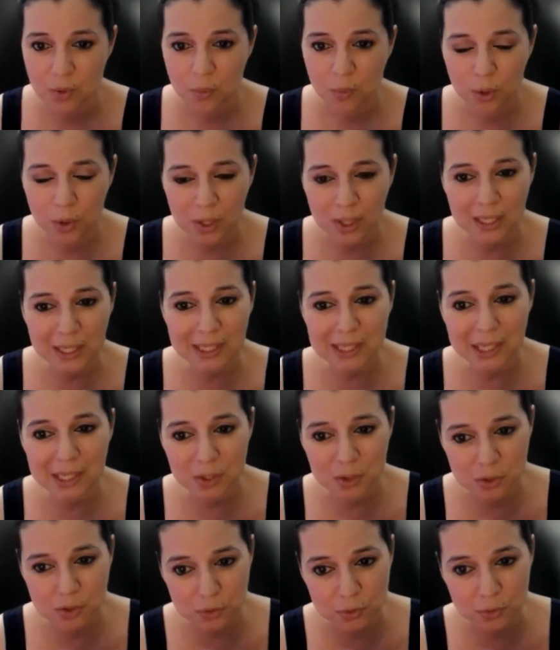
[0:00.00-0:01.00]
What can
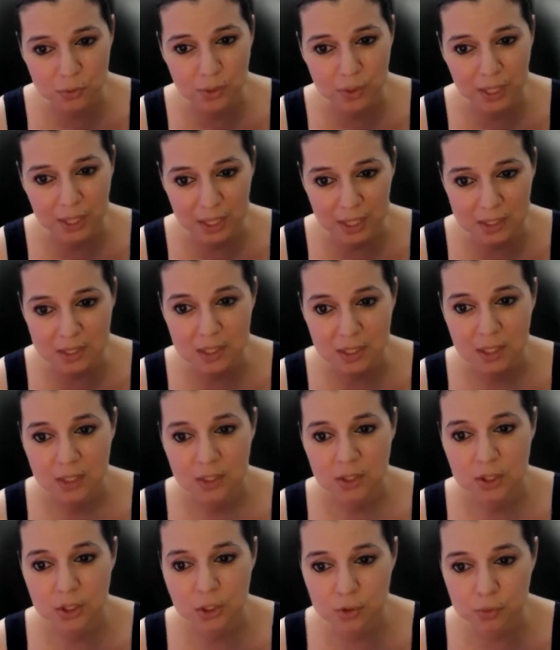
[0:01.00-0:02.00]
I do, Ace, to